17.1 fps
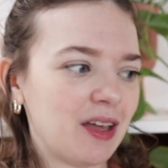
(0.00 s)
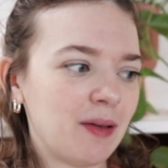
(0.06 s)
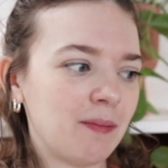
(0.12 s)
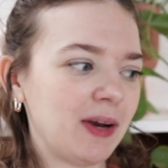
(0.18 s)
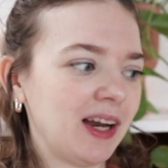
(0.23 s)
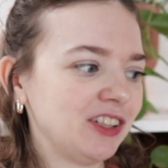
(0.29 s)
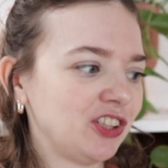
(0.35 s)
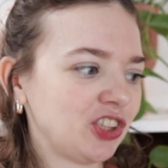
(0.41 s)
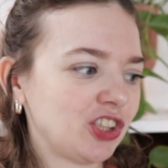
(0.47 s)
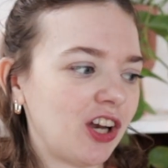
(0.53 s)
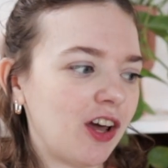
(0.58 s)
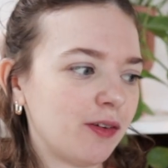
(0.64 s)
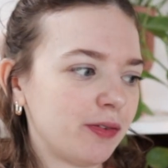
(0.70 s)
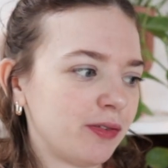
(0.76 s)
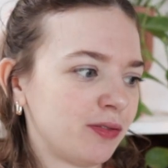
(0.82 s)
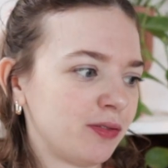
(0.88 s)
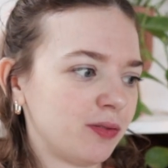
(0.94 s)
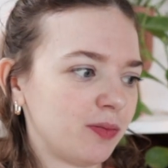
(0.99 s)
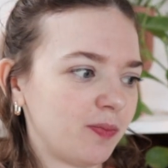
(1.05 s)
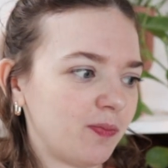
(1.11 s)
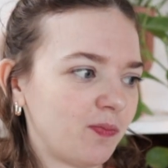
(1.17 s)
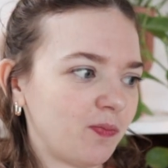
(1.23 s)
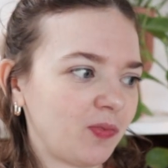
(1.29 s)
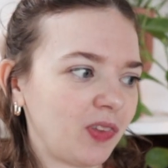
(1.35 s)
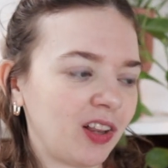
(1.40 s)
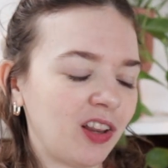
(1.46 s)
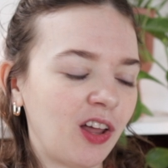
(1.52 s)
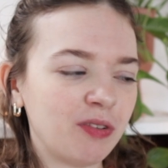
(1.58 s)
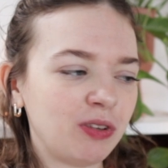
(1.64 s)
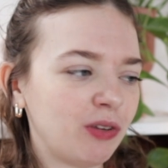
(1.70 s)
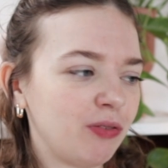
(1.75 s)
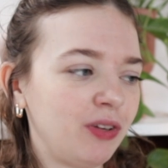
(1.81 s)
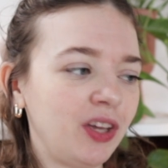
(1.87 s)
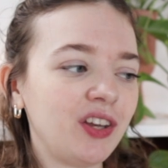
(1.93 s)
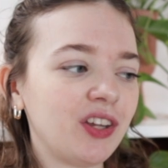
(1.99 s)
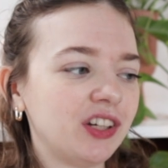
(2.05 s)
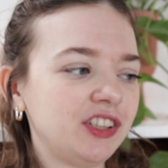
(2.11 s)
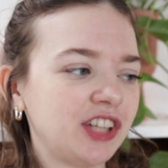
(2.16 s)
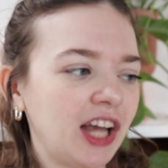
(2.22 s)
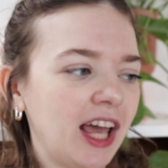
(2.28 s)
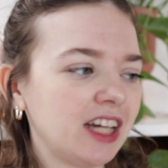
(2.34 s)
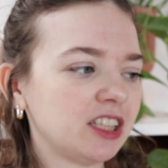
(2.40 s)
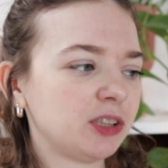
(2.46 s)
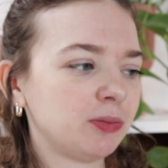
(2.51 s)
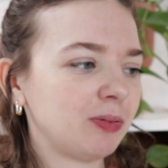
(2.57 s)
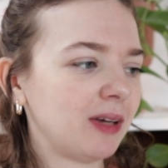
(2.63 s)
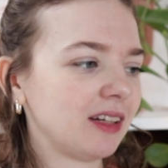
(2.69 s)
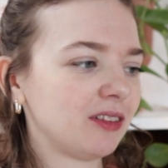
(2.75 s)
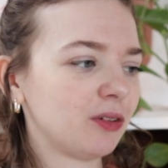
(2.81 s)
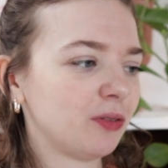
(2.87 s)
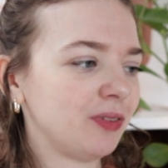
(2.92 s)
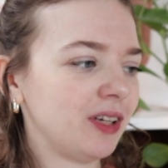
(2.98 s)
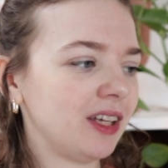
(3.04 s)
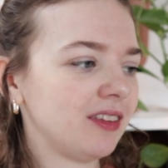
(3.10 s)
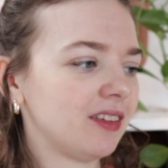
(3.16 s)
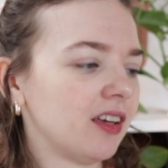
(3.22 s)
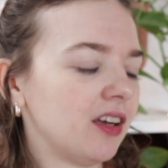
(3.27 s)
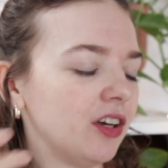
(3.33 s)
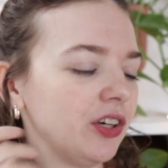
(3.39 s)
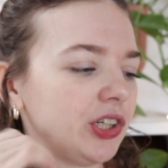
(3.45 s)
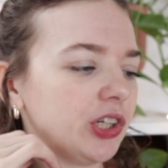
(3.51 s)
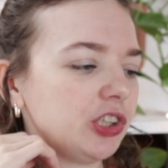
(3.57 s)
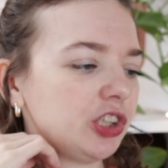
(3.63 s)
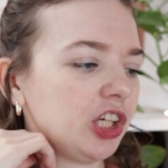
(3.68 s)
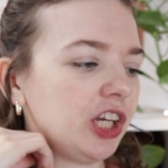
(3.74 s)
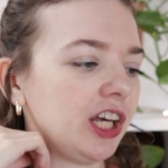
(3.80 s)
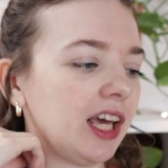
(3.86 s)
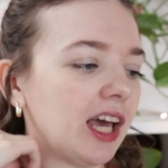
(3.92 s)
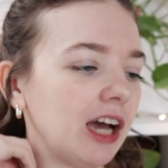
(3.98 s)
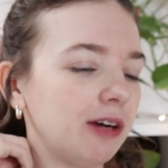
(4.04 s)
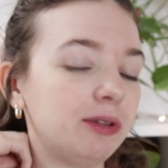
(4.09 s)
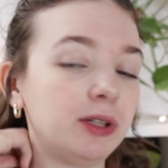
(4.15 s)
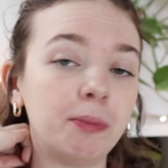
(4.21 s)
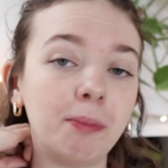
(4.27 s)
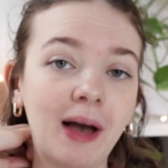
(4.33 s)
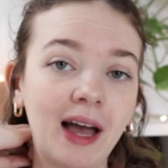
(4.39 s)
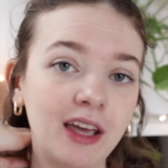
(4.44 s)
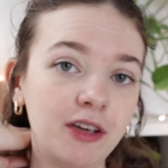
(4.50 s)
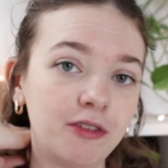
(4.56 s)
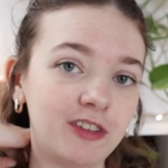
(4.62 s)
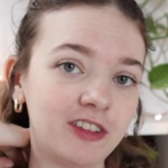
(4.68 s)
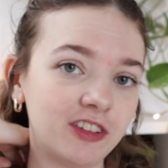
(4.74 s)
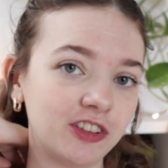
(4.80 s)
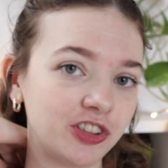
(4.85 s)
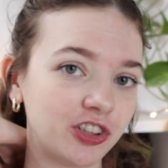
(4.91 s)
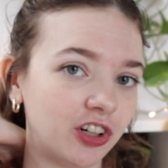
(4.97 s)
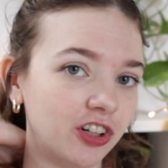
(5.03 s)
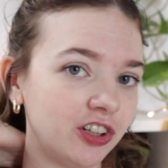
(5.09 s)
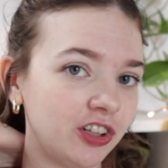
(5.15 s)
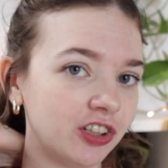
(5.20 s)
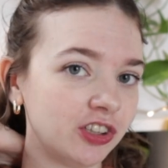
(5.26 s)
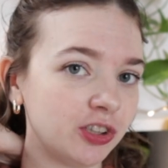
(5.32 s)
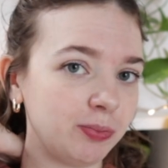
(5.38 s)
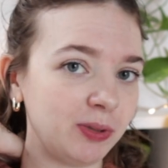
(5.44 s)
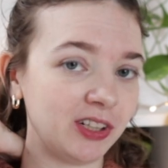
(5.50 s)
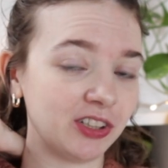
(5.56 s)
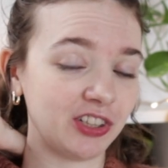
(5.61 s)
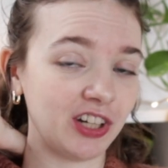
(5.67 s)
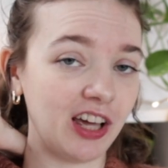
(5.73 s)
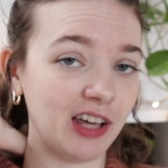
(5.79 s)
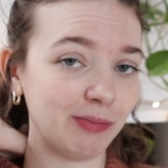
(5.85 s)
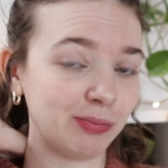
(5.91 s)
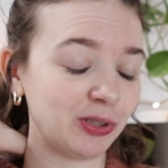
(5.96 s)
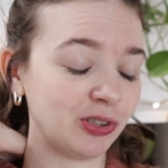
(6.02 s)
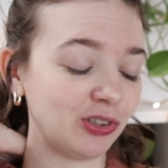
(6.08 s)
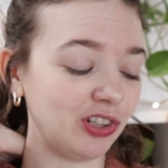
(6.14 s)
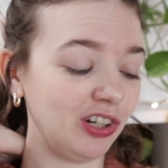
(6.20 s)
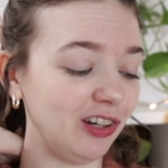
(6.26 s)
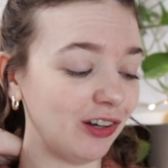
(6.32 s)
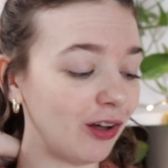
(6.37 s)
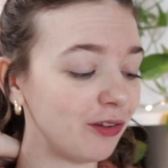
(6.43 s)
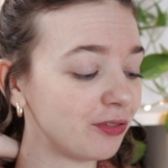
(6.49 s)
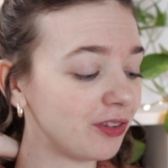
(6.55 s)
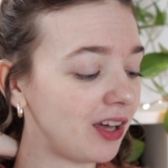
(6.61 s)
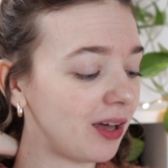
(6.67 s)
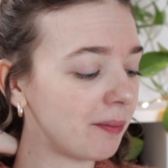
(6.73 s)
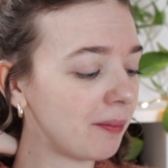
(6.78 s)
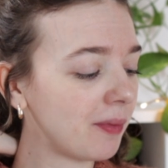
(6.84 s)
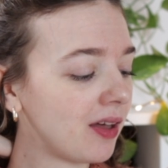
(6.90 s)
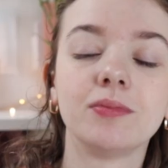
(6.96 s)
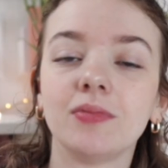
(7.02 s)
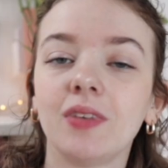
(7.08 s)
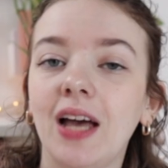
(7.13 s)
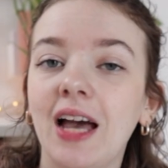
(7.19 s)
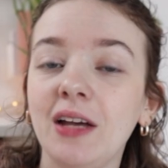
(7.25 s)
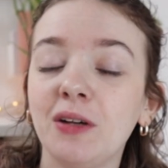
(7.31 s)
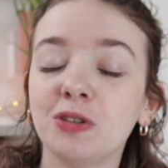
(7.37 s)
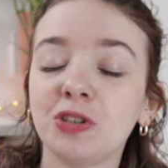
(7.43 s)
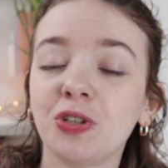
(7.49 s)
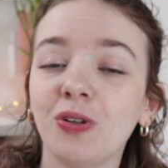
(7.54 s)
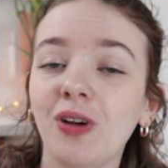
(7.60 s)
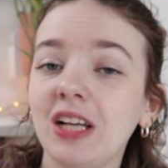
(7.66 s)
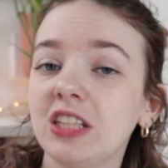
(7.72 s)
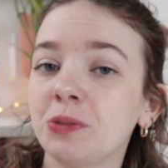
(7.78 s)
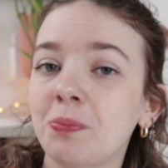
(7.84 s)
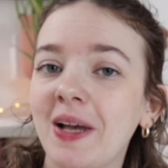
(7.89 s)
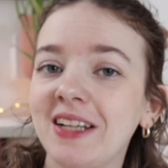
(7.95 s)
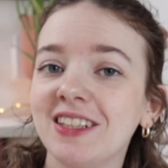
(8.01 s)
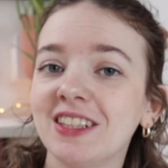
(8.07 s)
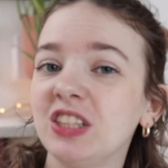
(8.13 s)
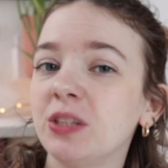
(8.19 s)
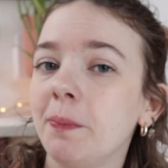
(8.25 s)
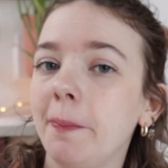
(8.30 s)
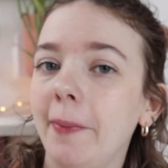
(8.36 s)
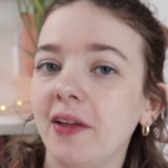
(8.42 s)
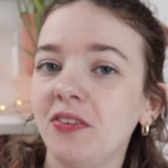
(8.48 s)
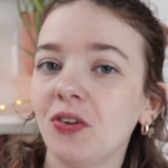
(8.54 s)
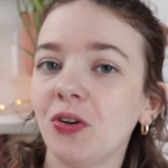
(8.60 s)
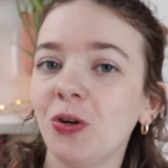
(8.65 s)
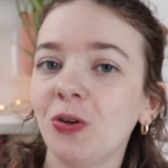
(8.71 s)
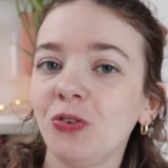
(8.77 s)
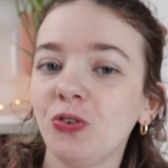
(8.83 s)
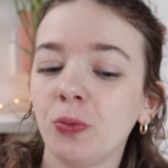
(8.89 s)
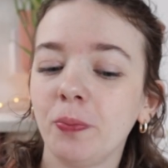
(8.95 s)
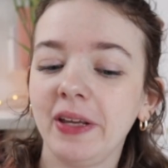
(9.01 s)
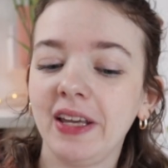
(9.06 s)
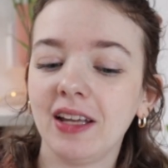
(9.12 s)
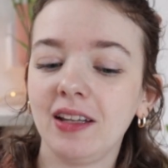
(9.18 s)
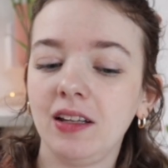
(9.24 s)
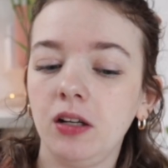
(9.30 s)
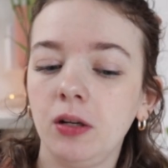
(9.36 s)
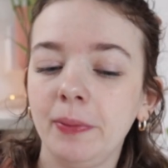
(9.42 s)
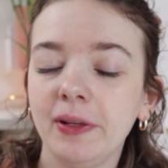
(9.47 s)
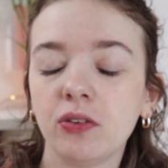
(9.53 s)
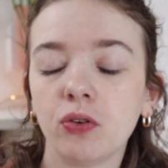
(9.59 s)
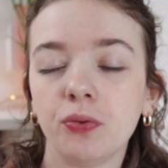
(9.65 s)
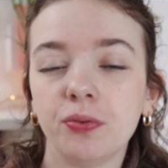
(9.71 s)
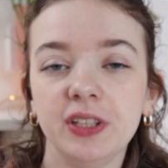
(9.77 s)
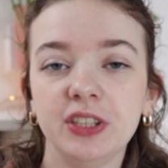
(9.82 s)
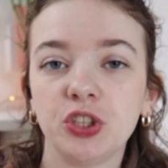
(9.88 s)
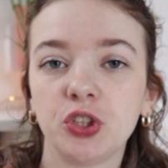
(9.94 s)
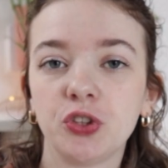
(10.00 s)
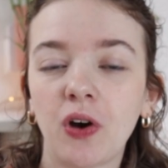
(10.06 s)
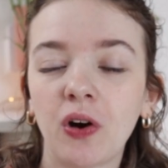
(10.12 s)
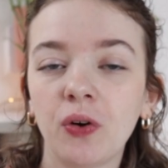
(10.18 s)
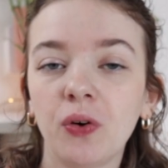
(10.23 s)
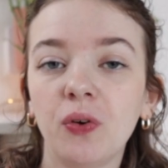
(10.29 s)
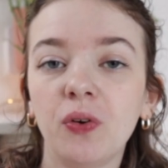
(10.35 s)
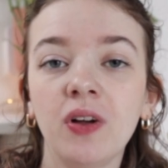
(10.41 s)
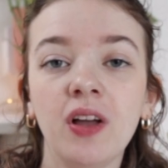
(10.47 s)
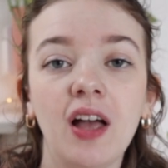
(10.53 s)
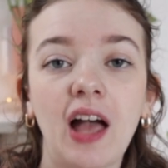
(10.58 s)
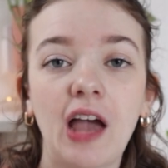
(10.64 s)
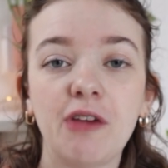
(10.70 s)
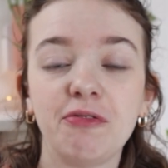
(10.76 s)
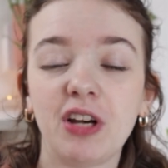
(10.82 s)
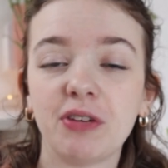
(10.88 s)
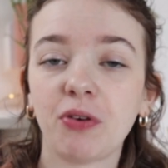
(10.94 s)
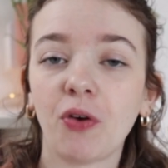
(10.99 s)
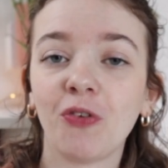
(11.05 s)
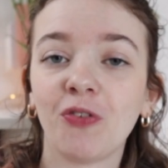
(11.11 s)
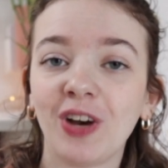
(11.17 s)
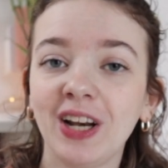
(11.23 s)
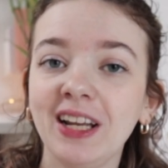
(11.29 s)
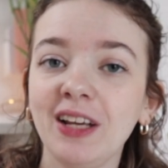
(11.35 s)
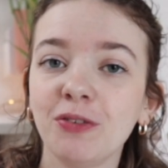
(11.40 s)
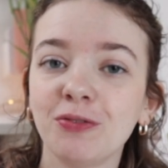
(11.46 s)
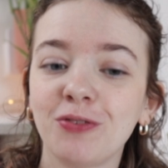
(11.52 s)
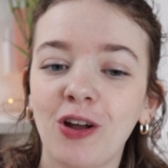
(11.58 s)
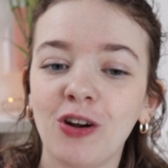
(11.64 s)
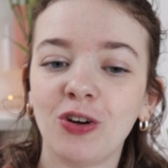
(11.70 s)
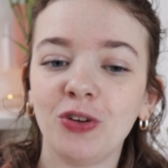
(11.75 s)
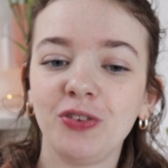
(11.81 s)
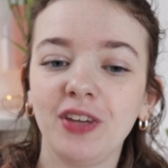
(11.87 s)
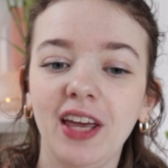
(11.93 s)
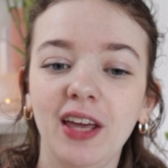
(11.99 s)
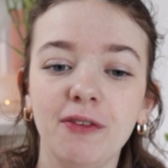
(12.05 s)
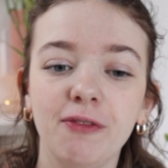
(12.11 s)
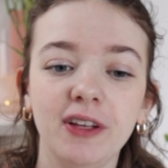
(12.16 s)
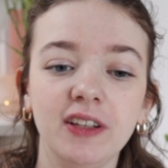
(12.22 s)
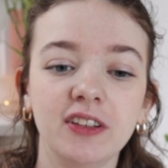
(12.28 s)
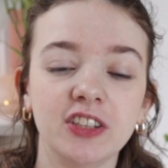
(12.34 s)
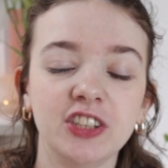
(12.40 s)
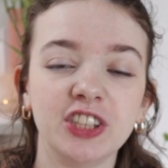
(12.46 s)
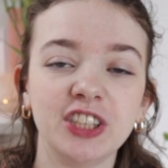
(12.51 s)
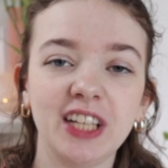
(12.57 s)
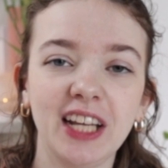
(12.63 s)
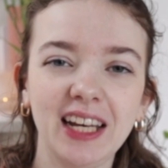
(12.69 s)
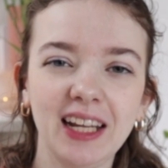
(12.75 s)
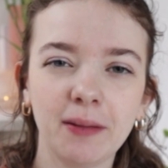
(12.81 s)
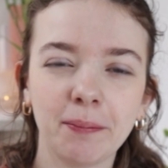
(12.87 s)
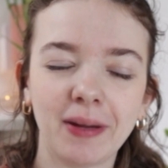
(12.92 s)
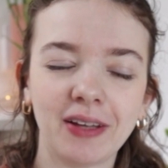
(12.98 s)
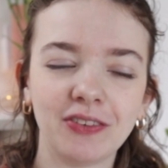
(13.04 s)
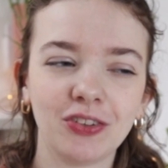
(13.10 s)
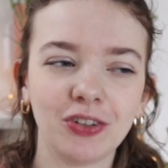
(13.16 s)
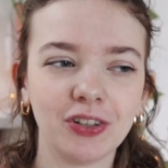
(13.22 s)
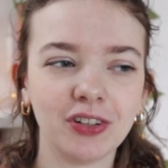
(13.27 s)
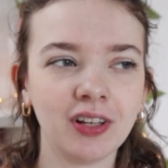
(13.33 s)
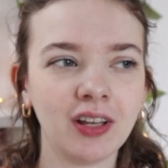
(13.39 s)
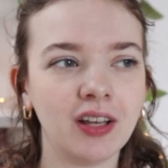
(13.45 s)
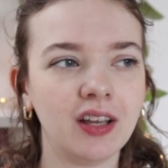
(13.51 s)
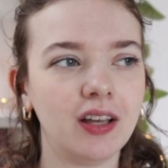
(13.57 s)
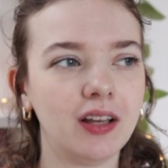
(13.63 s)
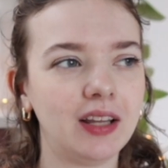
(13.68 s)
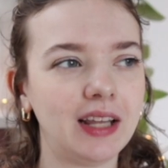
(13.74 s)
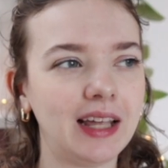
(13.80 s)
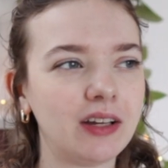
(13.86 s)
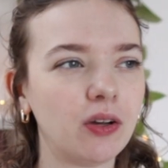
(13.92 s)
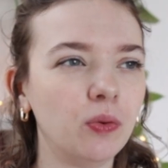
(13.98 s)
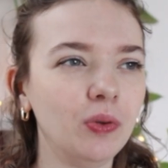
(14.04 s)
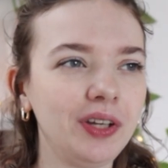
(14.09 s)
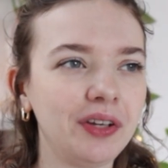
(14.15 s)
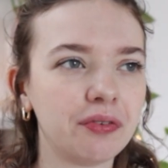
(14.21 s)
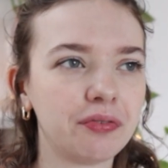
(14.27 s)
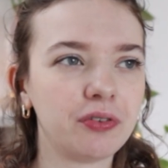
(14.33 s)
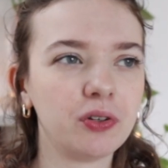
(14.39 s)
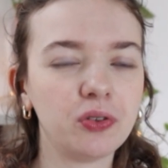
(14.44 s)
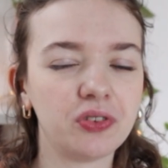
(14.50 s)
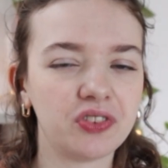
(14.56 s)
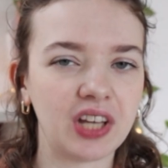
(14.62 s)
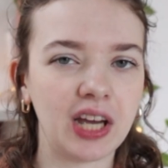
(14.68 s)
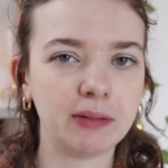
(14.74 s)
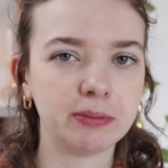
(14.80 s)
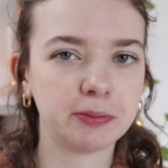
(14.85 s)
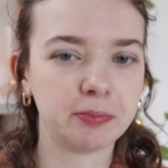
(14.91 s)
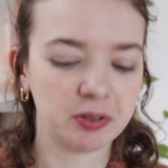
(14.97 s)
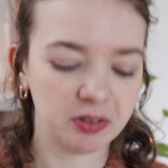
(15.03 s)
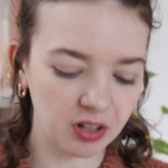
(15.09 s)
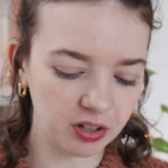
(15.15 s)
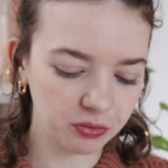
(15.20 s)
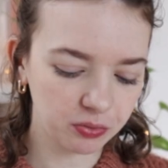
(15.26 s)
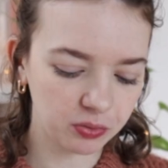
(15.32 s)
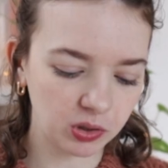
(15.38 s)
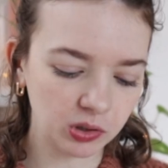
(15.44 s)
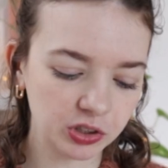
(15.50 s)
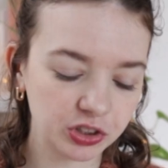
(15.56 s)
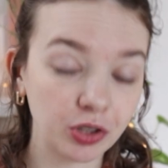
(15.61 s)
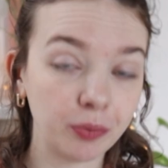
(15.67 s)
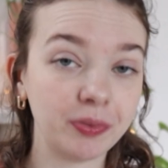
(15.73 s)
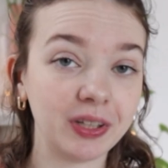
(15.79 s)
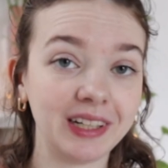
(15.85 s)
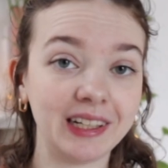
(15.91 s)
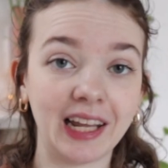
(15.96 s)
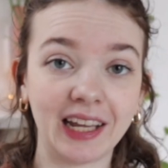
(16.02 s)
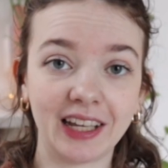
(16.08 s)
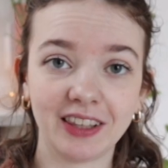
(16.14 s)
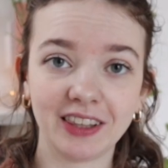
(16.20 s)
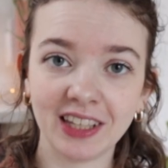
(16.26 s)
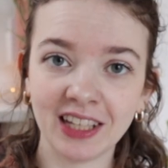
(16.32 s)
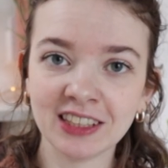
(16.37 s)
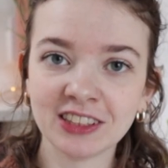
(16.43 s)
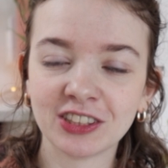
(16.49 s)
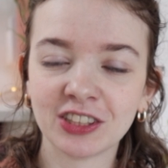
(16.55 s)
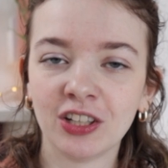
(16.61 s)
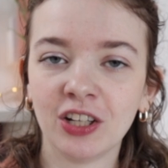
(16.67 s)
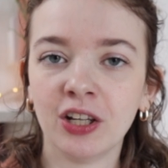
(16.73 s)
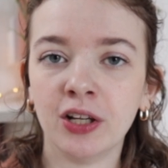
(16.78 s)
But I just love the vintage aspect of it. Usually I would buy vintage cardigans because I absolutely love them. I also expected the pattern to be a little bit of a struggle. I've never really followed a vintage knitting pattern, like only a few times, but not for something like this.